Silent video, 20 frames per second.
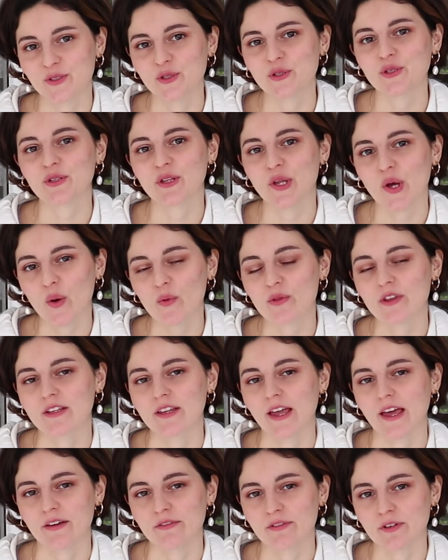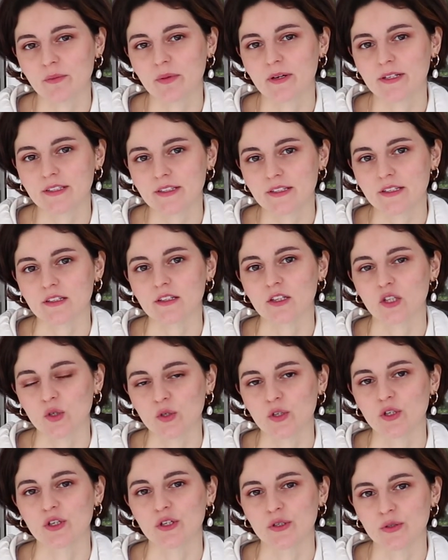Do you know that everybody can
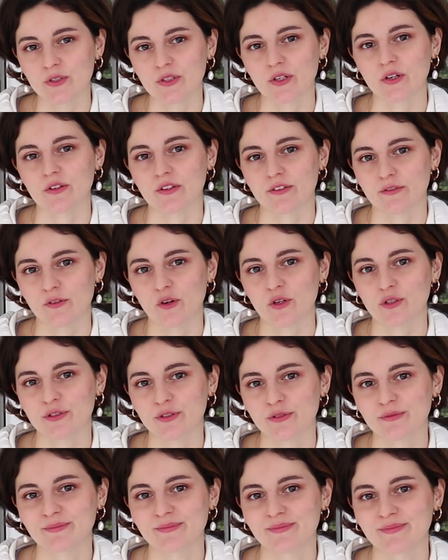look good on a photo?